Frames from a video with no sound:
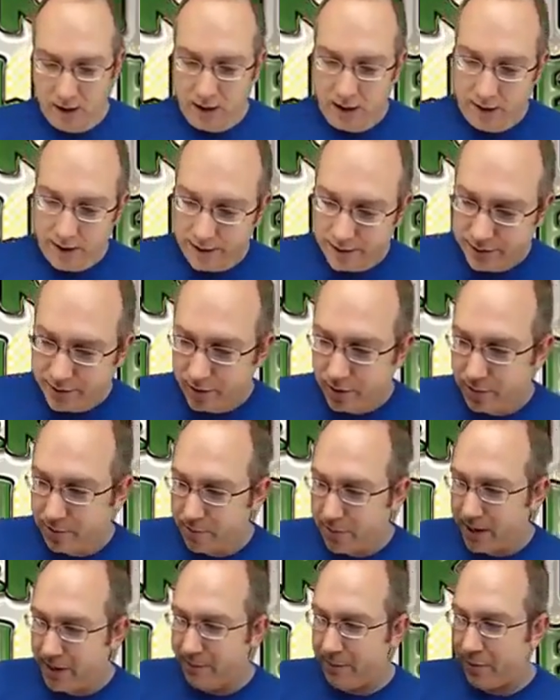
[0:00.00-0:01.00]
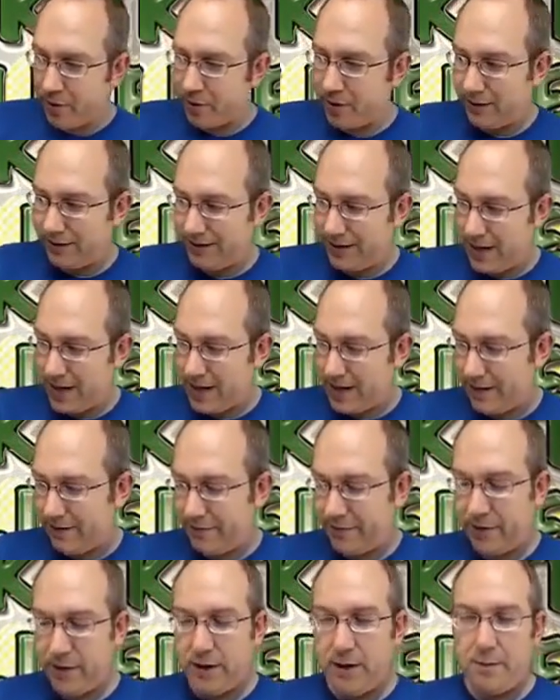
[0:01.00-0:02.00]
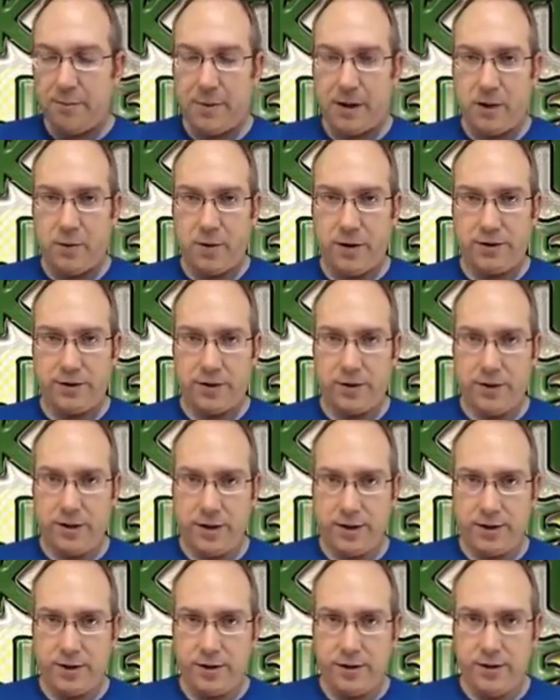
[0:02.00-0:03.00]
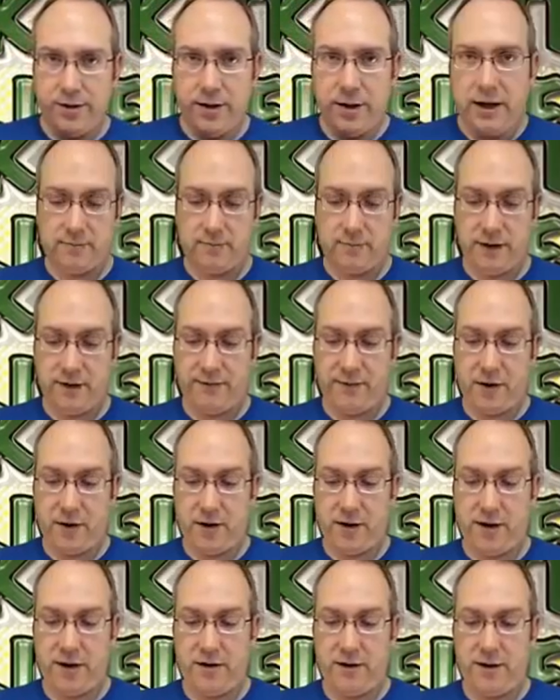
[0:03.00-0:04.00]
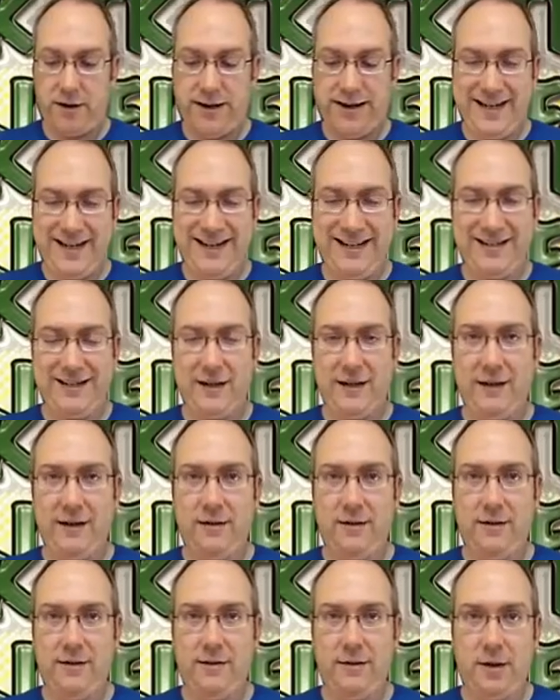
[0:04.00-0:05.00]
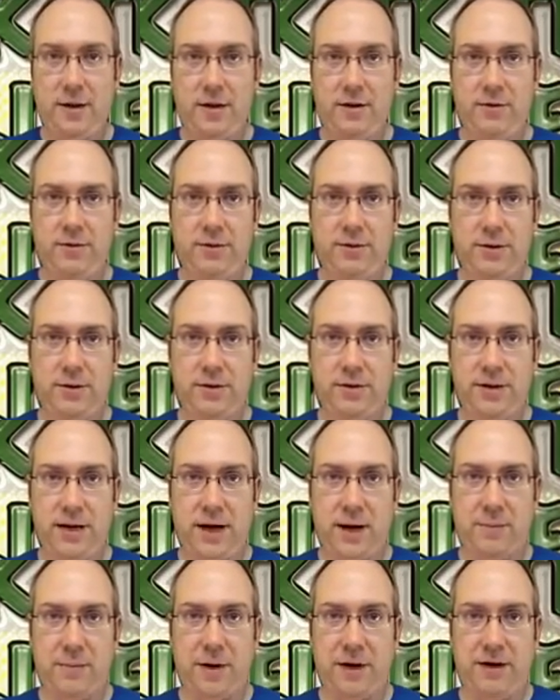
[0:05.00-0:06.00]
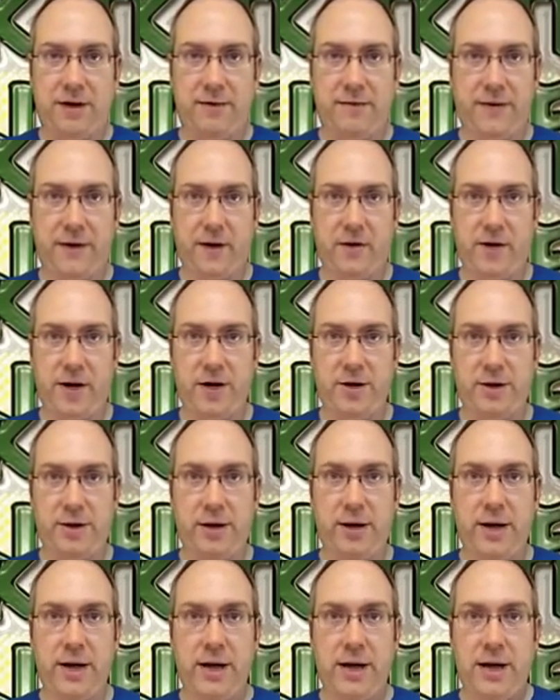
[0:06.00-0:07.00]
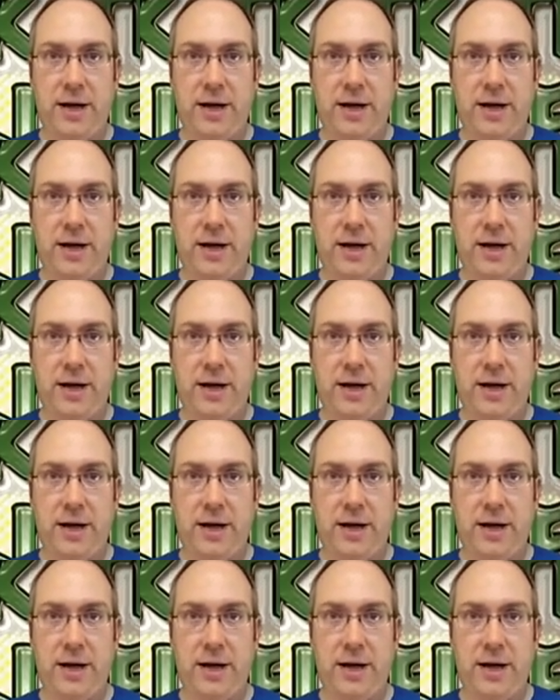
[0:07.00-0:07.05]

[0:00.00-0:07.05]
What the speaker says: Alright, so the MyBook Live by Western Digital, and very easy to use setup and configuration.